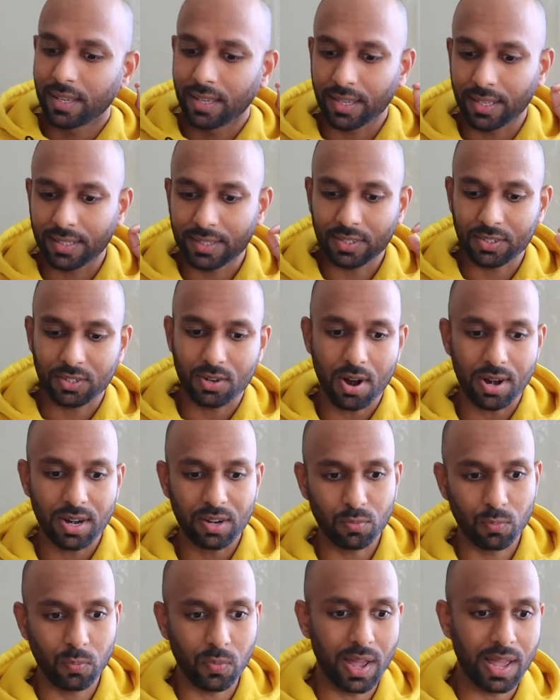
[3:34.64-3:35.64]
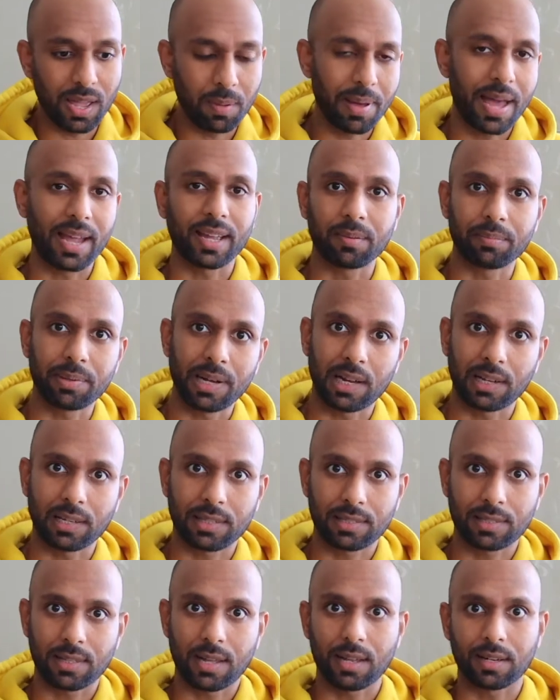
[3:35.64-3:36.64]
it started way back in
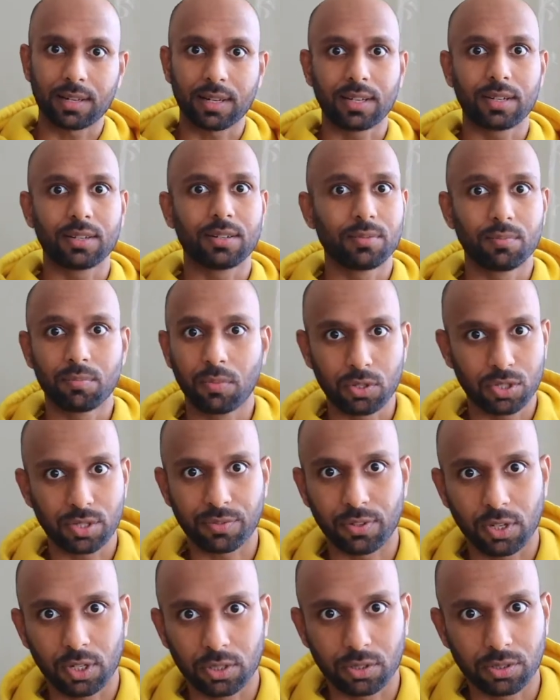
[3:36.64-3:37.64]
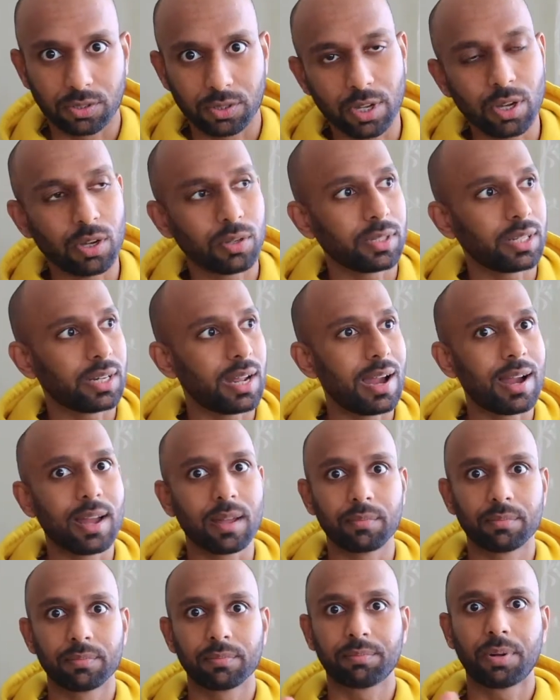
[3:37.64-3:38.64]
Pakistan, and most of y'all don't know that
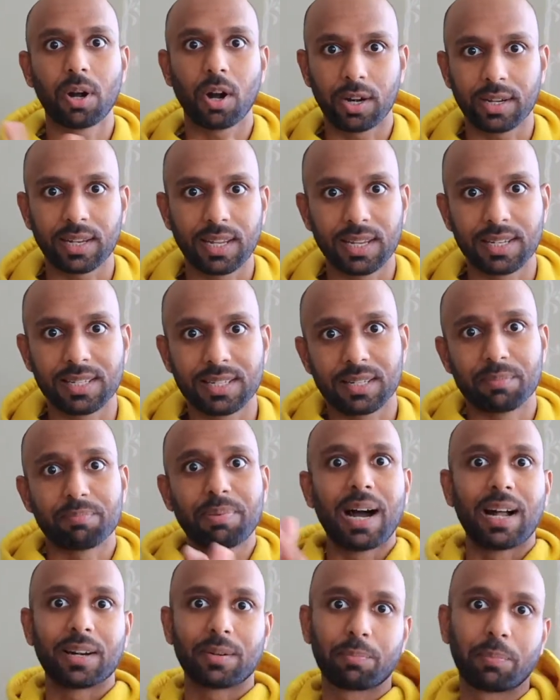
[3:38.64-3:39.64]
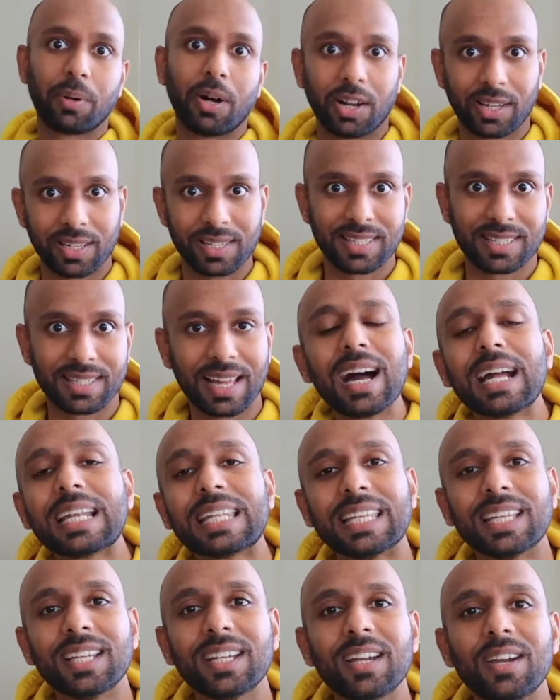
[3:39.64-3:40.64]
I'm part Indian, part
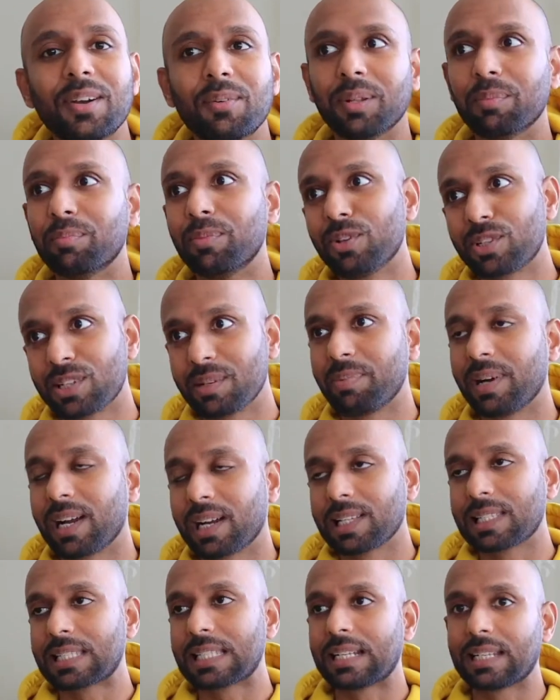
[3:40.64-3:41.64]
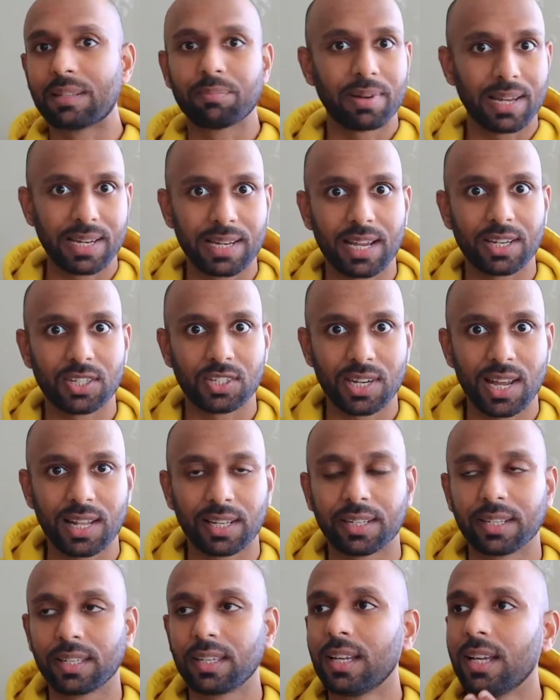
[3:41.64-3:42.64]
Pakistani, but mostly Pakistani by
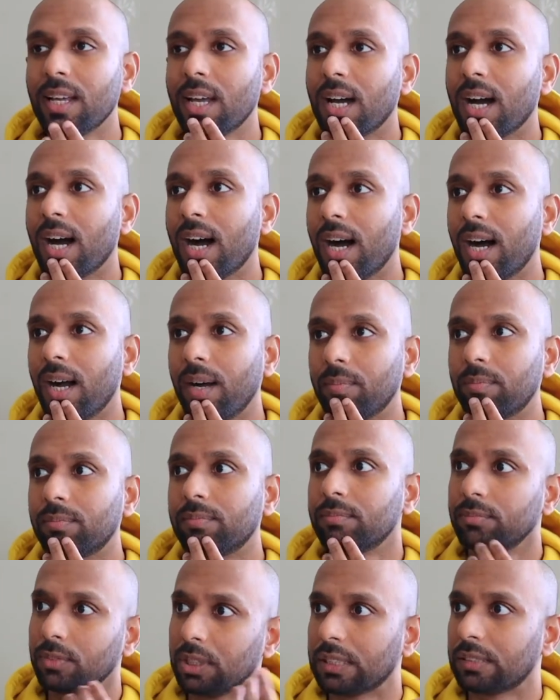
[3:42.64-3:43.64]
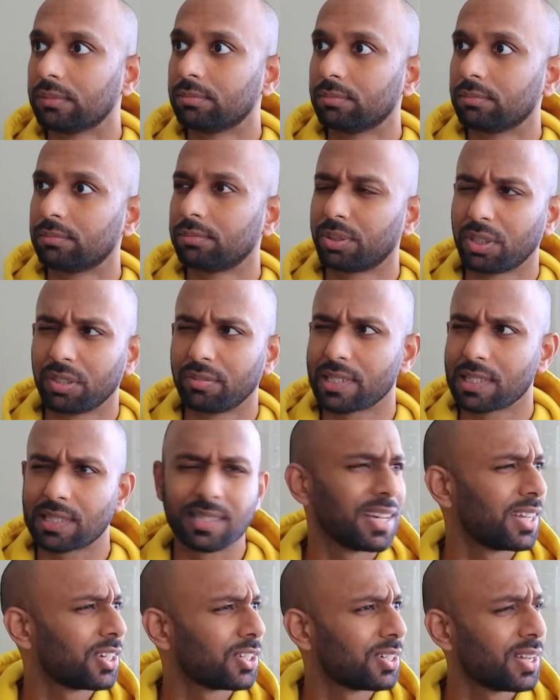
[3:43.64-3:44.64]
nationality. Well, previous
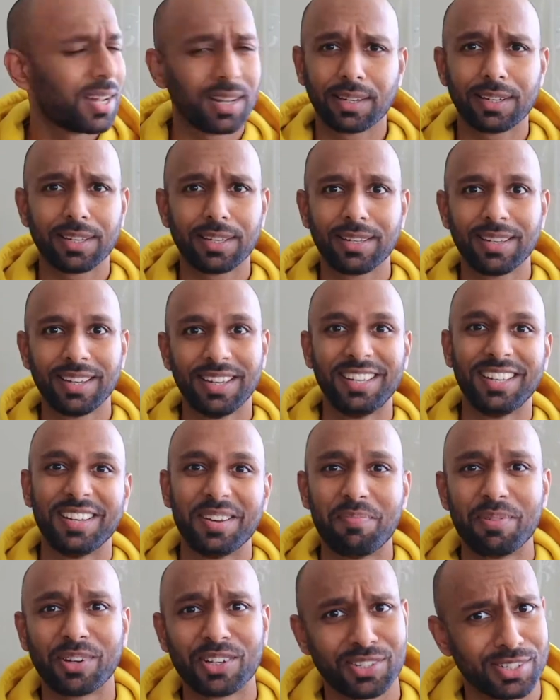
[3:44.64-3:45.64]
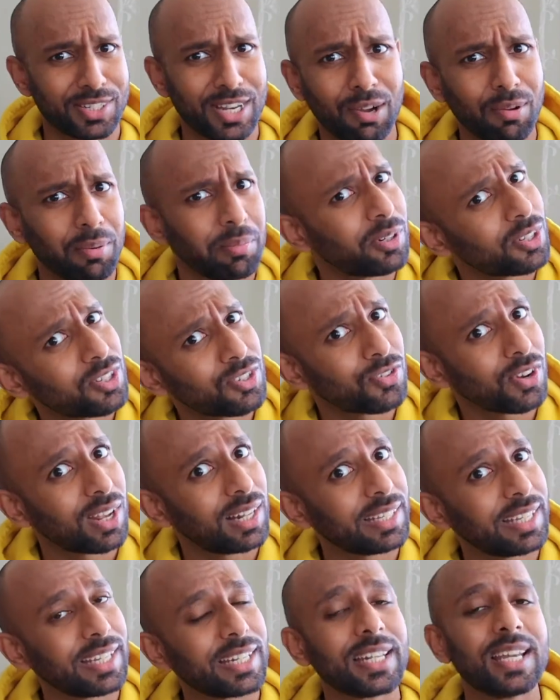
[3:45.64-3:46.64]
nationality, because now I'm an
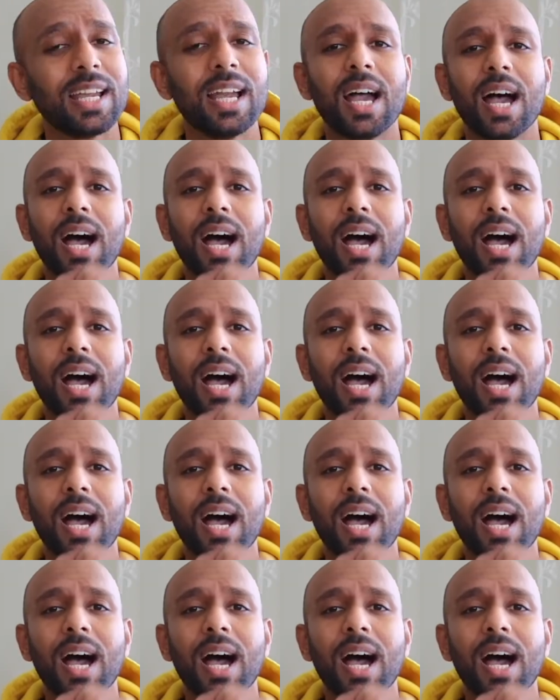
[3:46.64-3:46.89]
Australian.